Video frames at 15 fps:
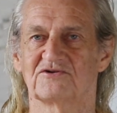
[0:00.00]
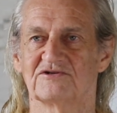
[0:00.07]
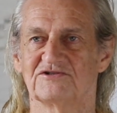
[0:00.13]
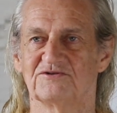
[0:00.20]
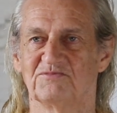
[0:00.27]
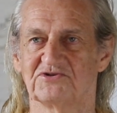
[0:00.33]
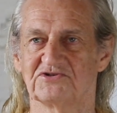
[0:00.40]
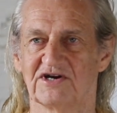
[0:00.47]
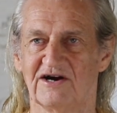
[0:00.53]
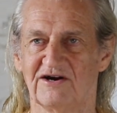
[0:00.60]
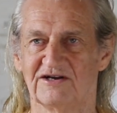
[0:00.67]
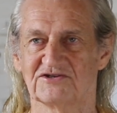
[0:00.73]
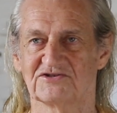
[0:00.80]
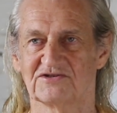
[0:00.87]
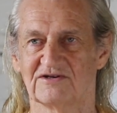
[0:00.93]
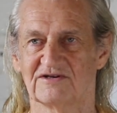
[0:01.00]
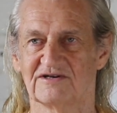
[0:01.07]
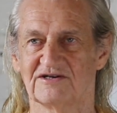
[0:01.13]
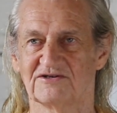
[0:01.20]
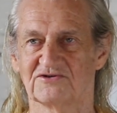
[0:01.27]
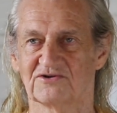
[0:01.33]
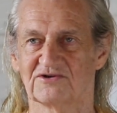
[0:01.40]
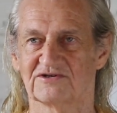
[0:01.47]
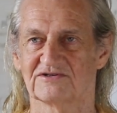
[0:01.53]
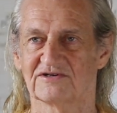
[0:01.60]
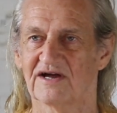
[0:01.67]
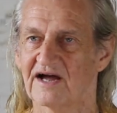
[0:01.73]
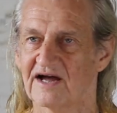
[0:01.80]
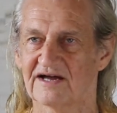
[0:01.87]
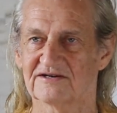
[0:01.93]
Krishnamacharya certainly took it
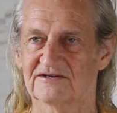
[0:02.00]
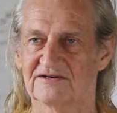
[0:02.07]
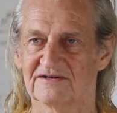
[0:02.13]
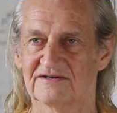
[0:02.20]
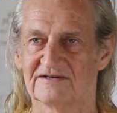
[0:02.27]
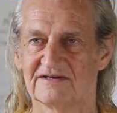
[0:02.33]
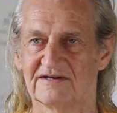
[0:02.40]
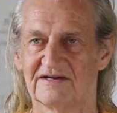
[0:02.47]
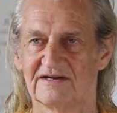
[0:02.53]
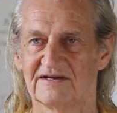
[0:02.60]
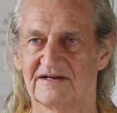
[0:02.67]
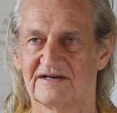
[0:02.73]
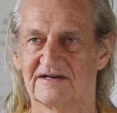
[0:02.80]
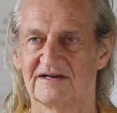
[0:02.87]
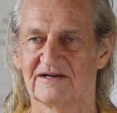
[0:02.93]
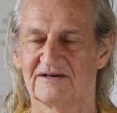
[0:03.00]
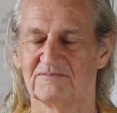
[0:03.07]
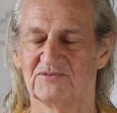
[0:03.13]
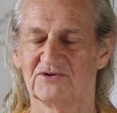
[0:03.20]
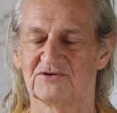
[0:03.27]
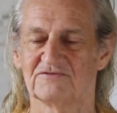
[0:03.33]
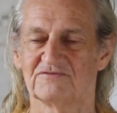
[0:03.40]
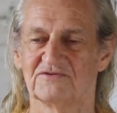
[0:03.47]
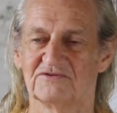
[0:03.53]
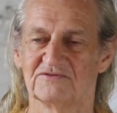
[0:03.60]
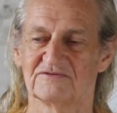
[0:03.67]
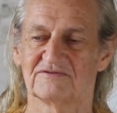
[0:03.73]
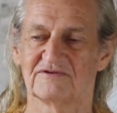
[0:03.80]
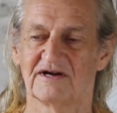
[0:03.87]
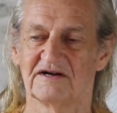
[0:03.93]
to heart in a
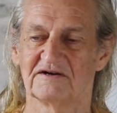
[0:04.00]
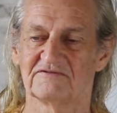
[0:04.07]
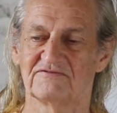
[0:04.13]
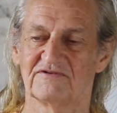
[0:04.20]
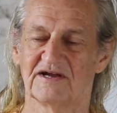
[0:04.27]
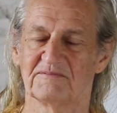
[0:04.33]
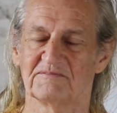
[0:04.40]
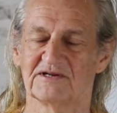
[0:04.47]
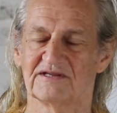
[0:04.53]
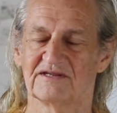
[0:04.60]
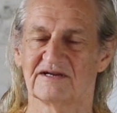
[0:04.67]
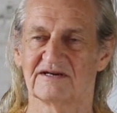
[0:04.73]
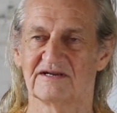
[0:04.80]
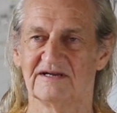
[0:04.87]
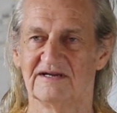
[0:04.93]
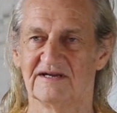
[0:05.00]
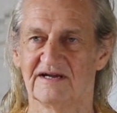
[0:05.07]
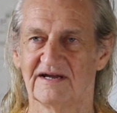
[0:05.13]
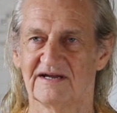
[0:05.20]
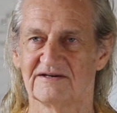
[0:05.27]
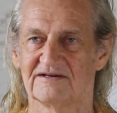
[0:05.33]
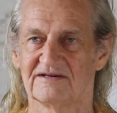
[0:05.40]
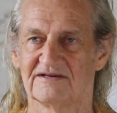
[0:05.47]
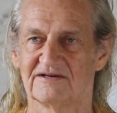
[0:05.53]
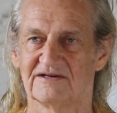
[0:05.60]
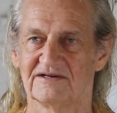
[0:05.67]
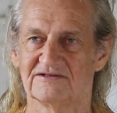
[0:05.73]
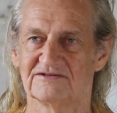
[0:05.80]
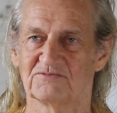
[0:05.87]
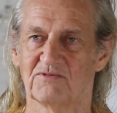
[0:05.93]
beautiful family that he had.
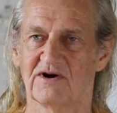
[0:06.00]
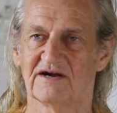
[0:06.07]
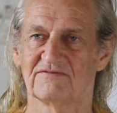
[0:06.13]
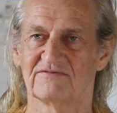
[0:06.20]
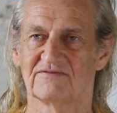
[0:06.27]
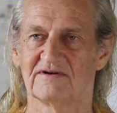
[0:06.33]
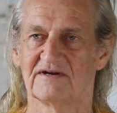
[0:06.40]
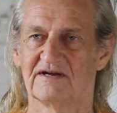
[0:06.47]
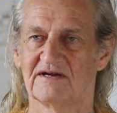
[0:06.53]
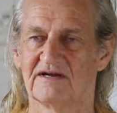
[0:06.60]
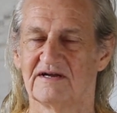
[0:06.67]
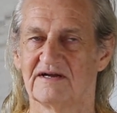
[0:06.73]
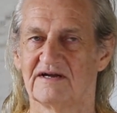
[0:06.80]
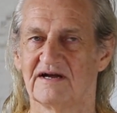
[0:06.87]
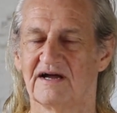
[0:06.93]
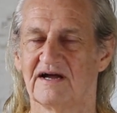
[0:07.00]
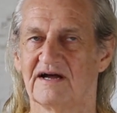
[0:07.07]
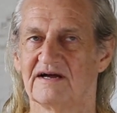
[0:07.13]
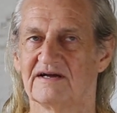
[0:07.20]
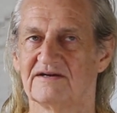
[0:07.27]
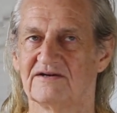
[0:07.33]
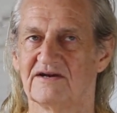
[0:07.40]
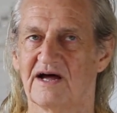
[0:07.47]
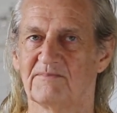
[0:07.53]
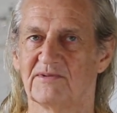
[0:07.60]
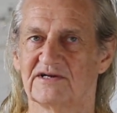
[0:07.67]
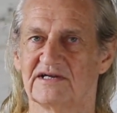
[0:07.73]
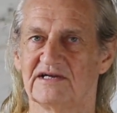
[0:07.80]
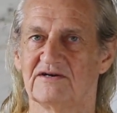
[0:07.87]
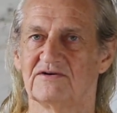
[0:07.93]
His wife,
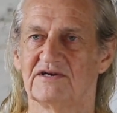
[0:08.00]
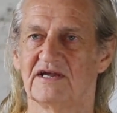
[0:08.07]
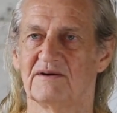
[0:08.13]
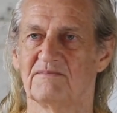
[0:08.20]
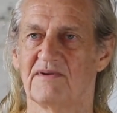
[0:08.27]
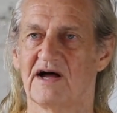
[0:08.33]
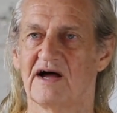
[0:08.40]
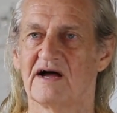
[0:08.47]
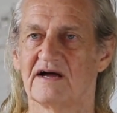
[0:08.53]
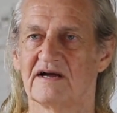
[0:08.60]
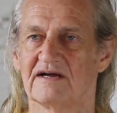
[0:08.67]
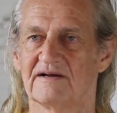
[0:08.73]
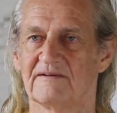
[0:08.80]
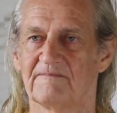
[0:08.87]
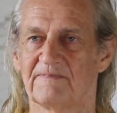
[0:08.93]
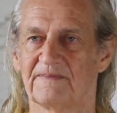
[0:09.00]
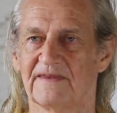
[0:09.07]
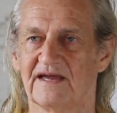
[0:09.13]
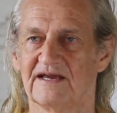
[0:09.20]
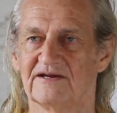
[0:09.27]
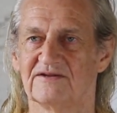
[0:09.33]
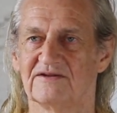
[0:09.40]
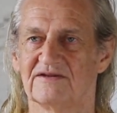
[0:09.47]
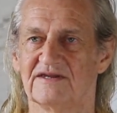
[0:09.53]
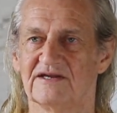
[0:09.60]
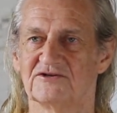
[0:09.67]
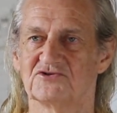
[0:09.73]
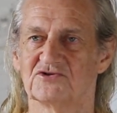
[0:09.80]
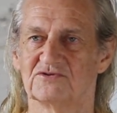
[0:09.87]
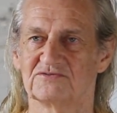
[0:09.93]
Namagiri Amma, and
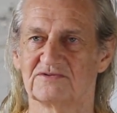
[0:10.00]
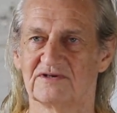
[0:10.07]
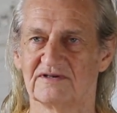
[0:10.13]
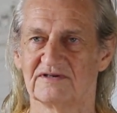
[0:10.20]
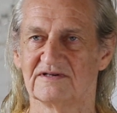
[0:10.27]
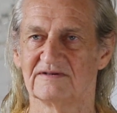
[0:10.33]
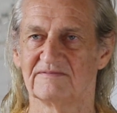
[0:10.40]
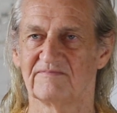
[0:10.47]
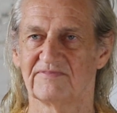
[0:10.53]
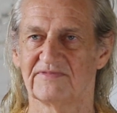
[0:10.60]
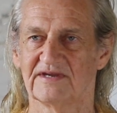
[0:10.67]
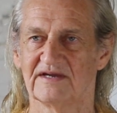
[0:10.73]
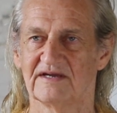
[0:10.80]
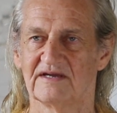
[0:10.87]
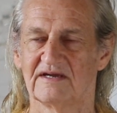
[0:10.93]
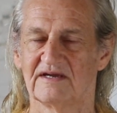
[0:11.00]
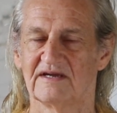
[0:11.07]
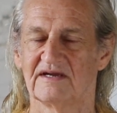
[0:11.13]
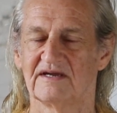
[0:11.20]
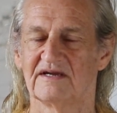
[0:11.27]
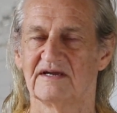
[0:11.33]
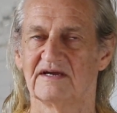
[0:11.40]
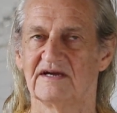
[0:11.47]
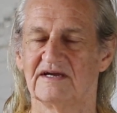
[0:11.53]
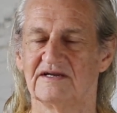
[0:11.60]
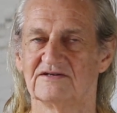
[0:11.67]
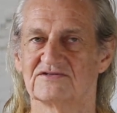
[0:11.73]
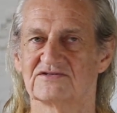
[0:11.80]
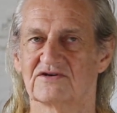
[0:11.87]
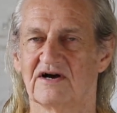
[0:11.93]
their children, and he
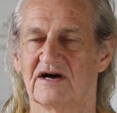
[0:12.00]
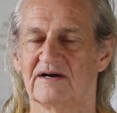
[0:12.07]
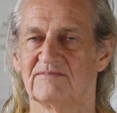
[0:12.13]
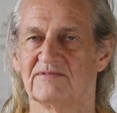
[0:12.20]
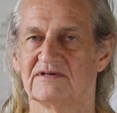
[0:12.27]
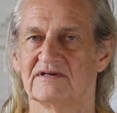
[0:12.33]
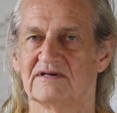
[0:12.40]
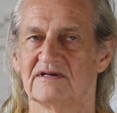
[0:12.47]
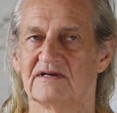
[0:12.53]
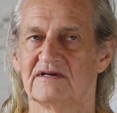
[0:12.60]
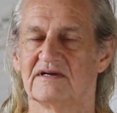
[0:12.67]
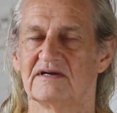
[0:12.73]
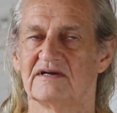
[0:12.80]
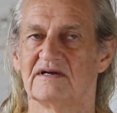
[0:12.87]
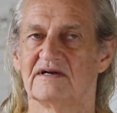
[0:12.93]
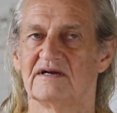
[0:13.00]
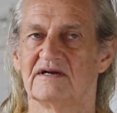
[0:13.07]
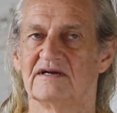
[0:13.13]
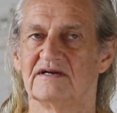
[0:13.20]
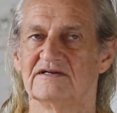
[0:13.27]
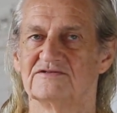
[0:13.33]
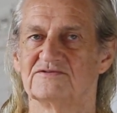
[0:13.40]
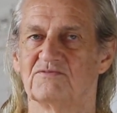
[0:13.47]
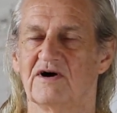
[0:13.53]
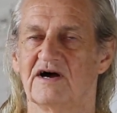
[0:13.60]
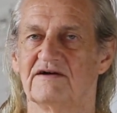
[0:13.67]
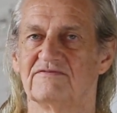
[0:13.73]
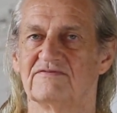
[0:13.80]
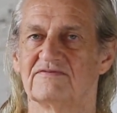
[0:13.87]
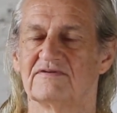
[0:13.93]
described his
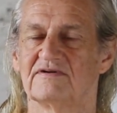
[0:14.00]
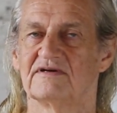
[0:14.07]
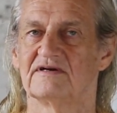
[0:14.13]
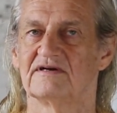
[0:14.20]
wife